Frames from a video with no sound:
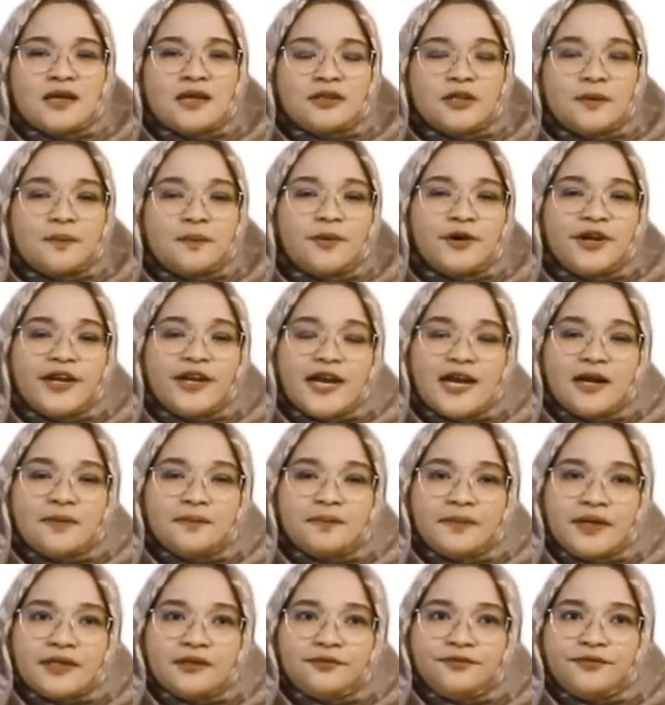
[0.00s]

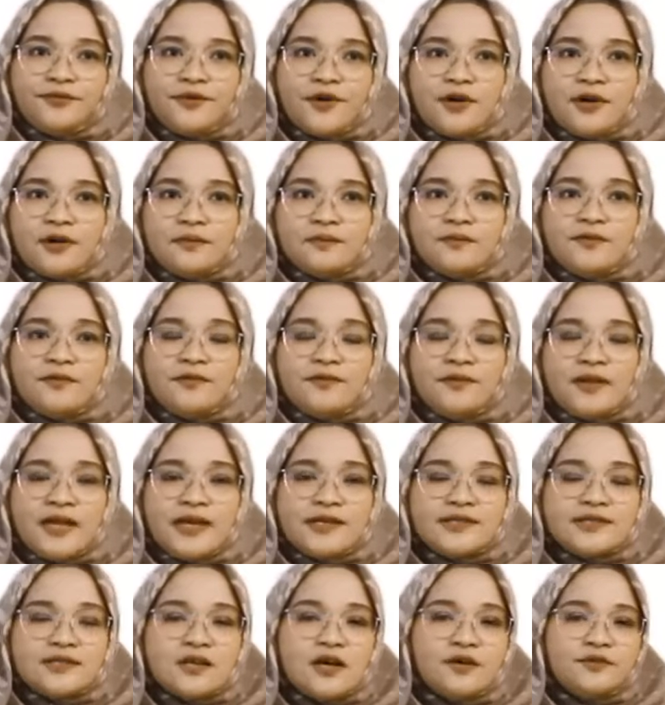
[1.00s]
Tempoyak made from
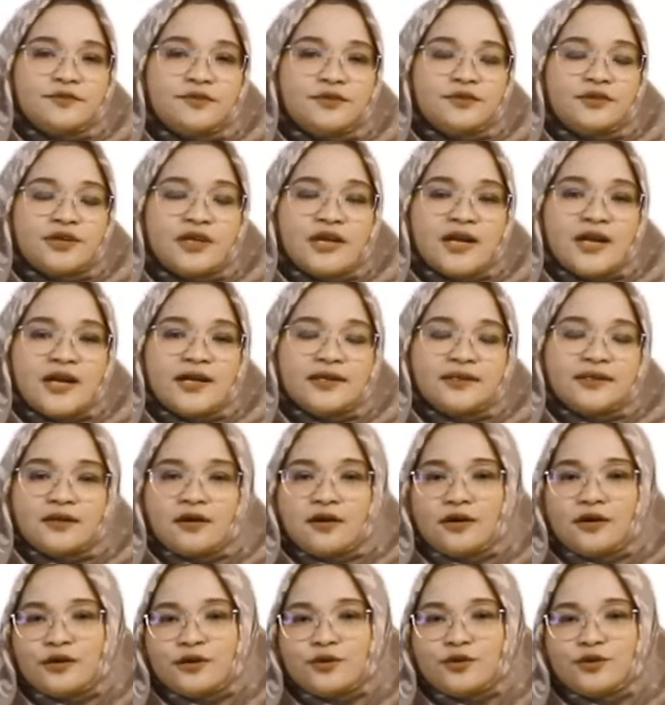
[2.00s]
flesh of durian
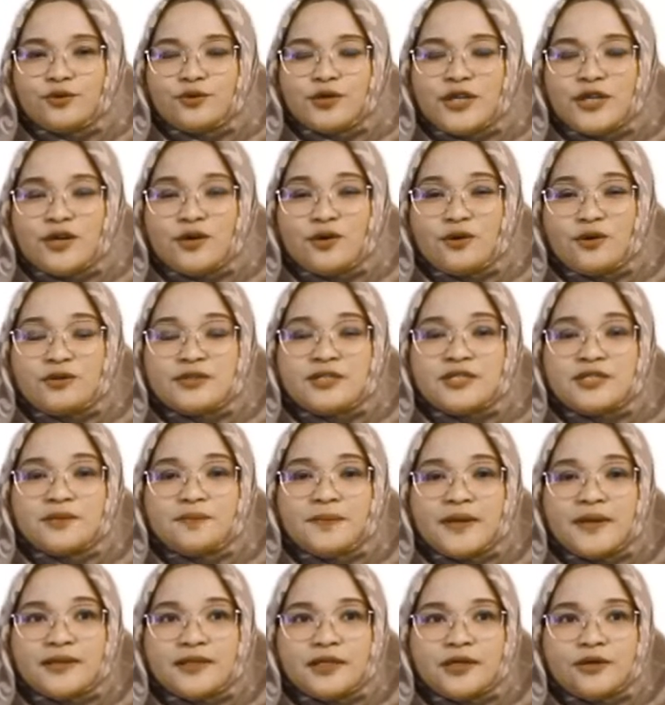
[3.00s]
or Durio
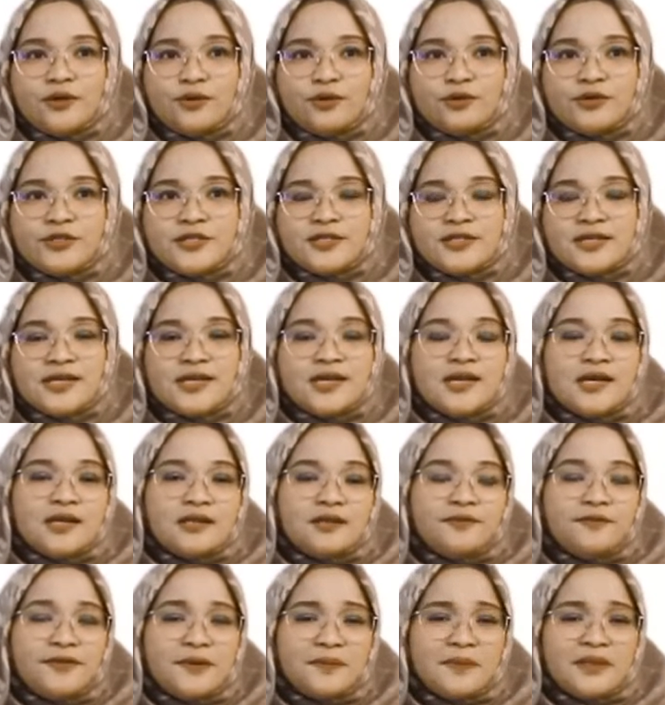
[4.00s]
zipetinus.
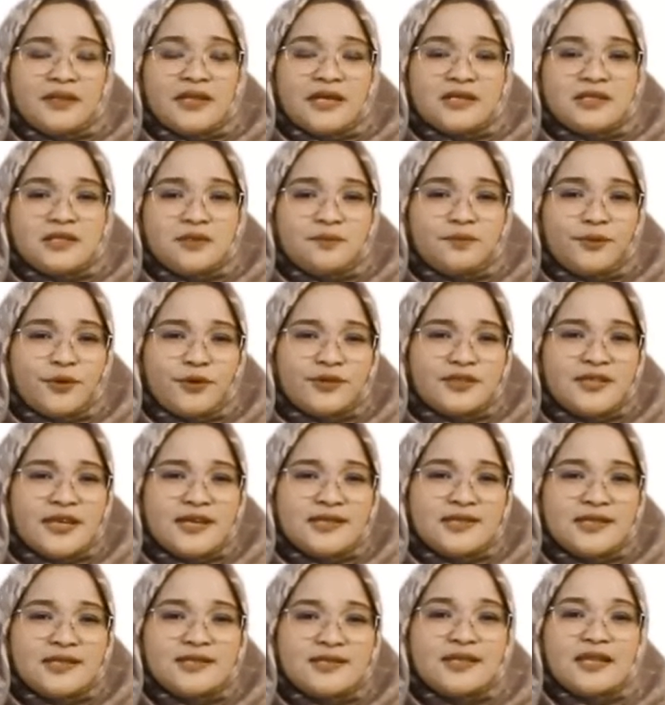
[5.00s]
The fermentation
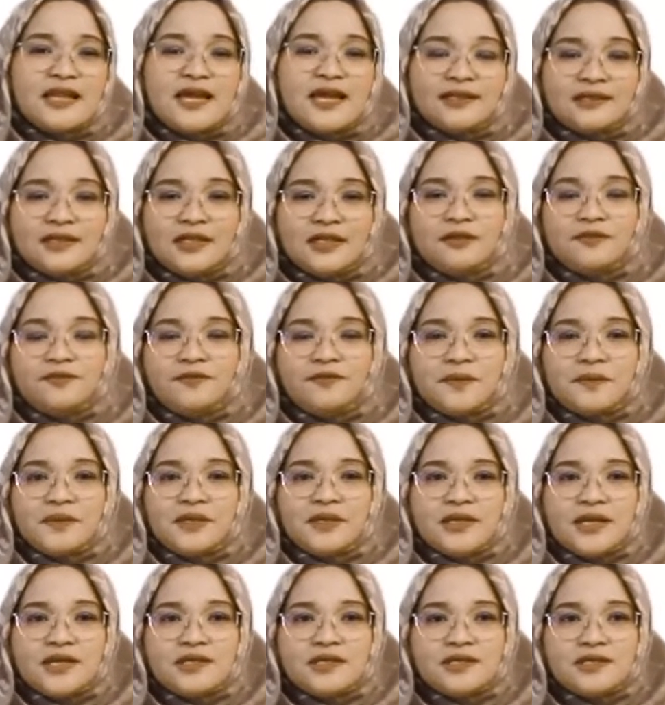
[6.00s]
process is lactic
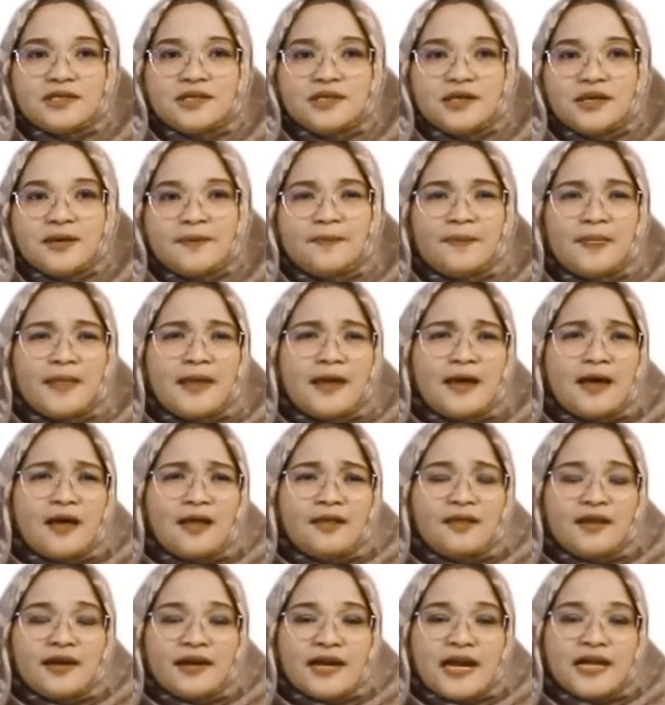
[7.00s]
fermentation.
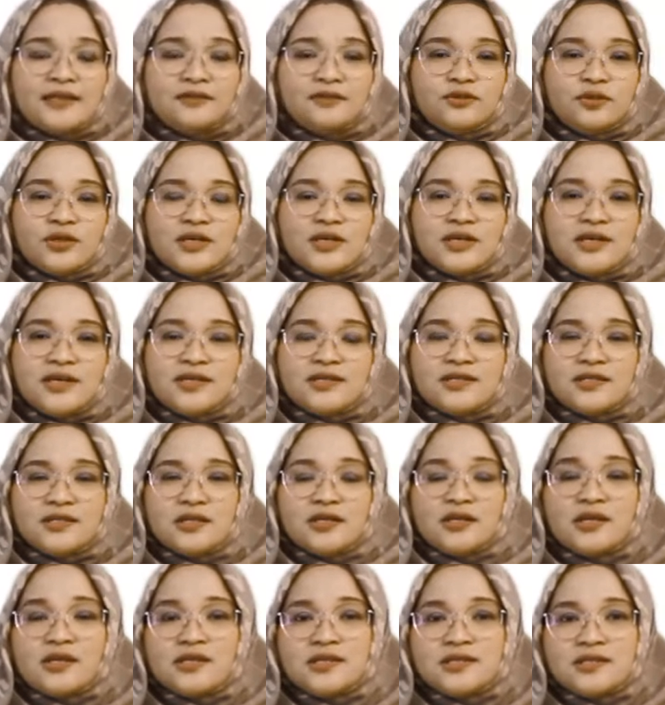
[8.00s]
There are three
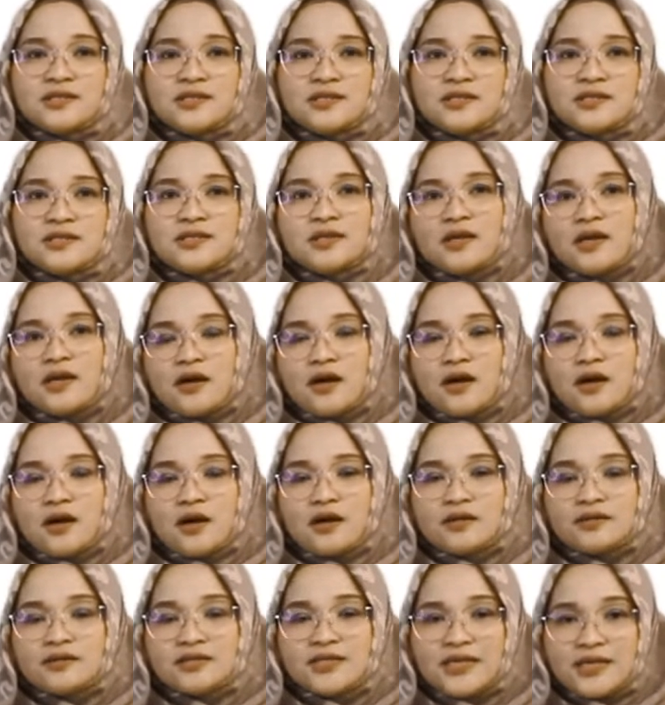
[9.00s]
distinguished
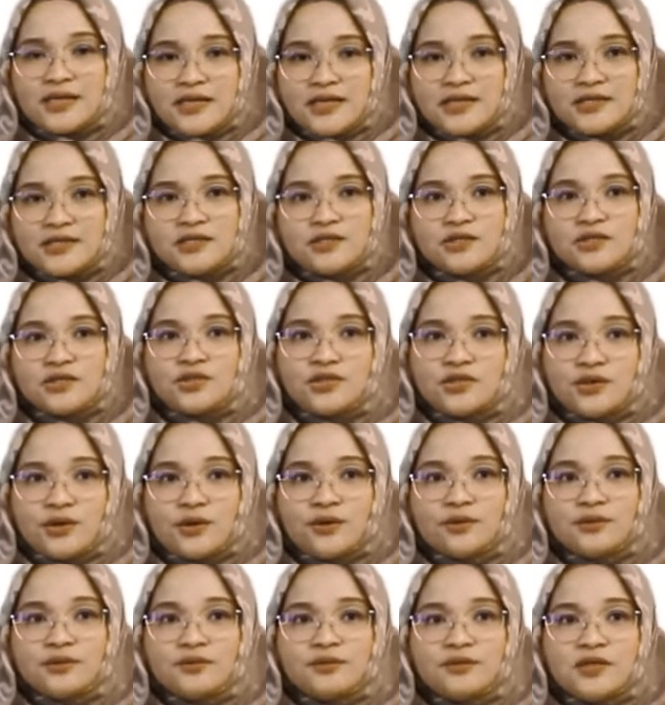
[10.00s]
studies
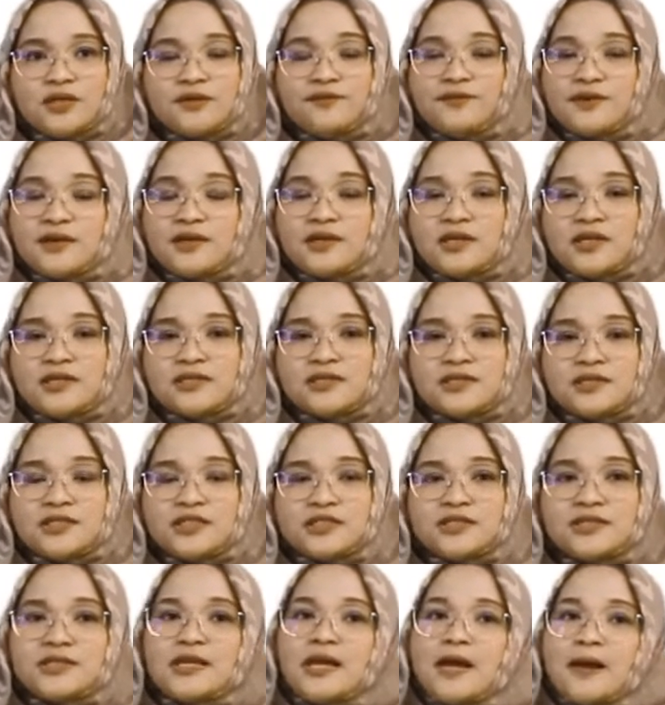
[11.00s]
show different
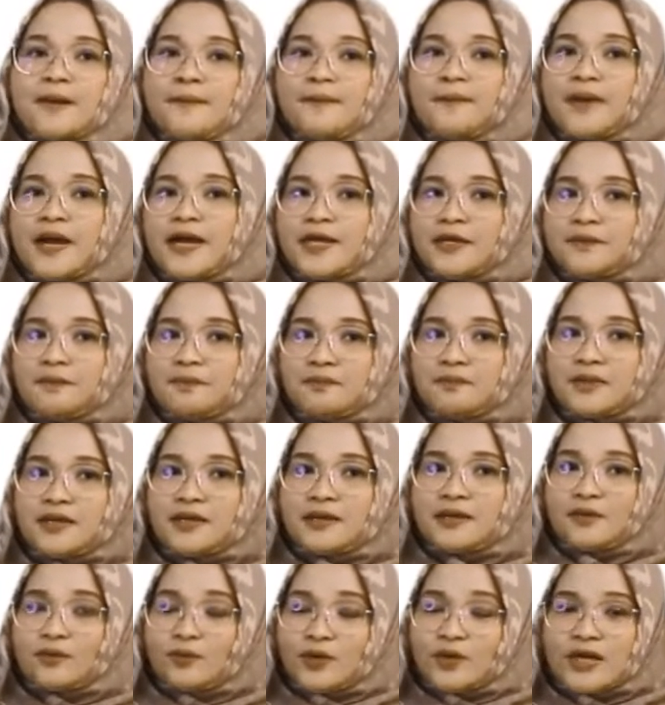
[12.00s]
results by
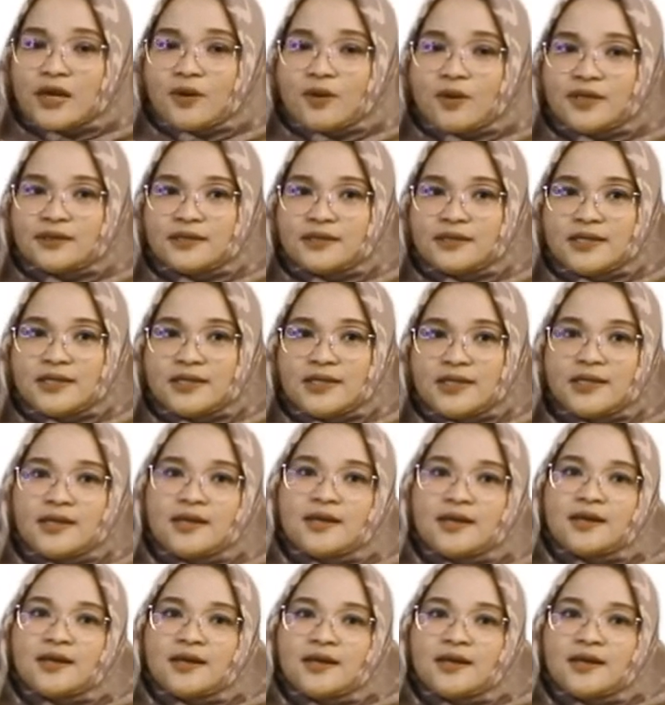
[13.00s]
Wirawati,